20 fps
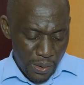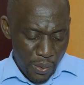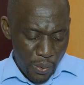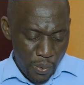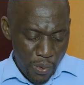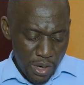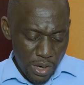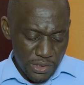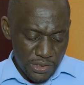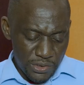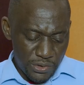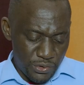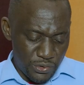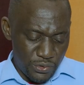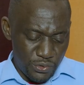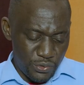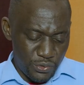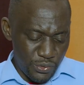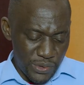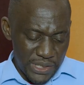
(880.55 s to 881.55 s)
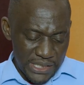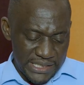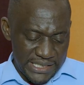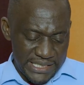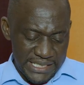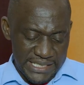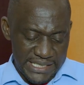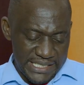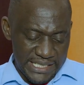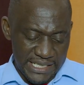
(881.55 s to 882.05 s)
What do the
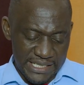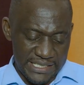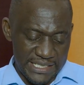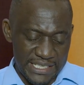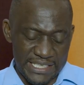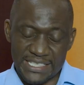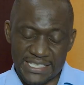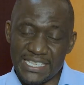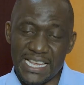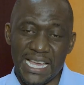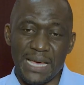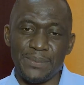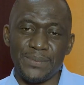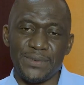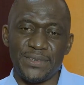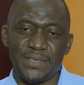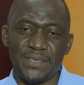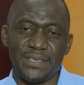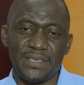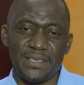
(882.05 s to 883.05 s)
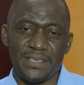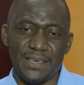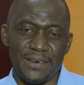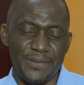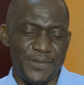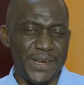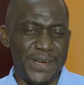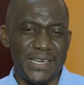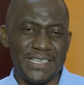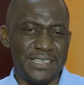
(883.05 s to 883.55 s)
details in Psalms
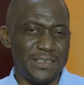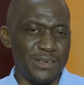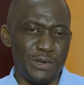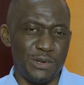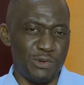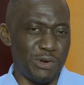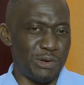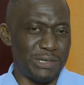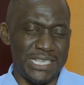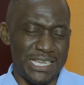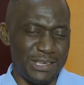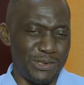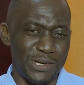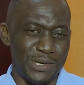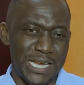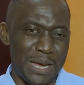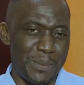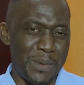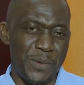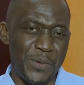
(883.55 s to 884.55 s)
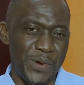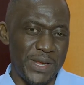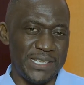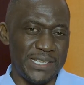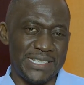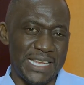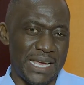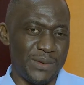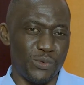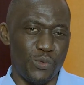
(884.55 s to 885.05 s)
read? Take your time and read
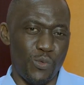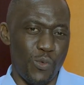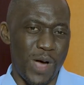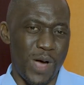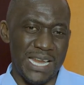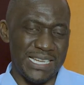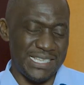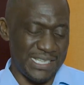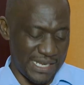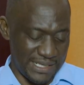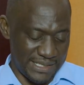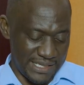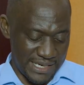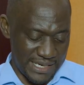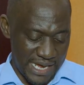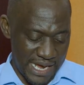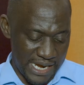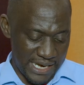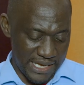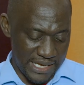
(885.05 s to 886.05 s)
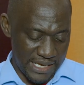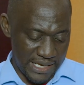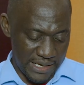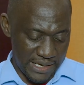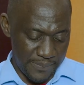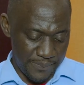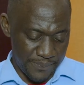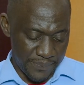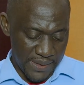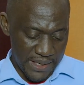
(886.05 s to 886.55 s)
Psalms 139
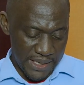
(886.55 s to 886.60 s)
again.